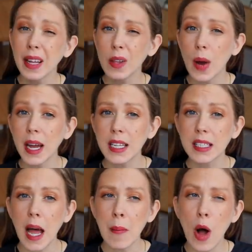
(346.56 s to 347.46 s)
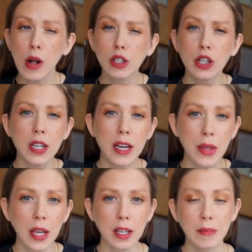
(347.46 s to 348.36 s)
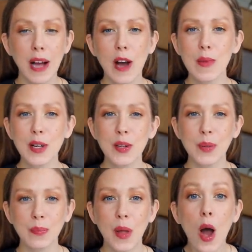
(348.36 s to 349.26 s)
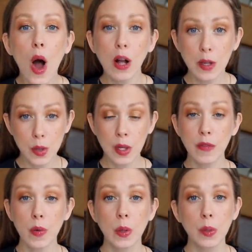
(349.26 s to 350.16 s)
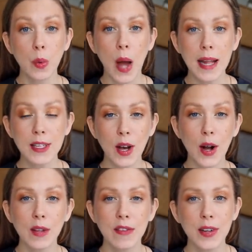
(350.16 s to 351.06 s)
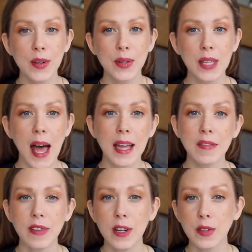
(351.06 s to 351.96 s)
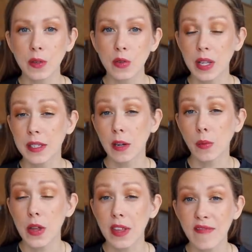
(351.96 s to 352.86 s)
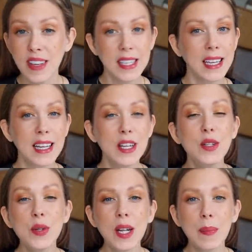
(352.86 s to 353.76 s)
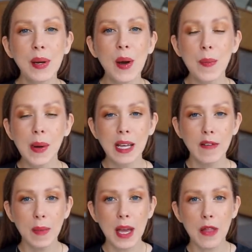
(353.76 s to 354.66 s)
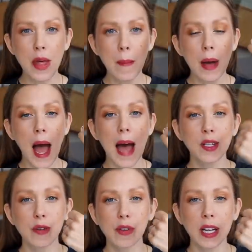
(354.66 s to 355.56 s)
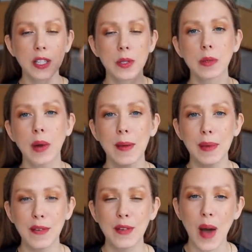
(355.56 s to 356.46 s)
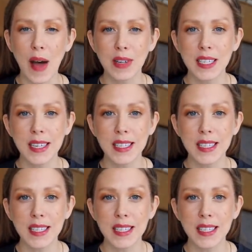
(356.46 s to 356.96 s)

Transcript: but otherwise I'm all good, I think. How about you? Also, if you want more anti-haul videos and videos on trends that are worth investing in, do let me know by giving me a thumb, and don't forget to subscribe if you haven't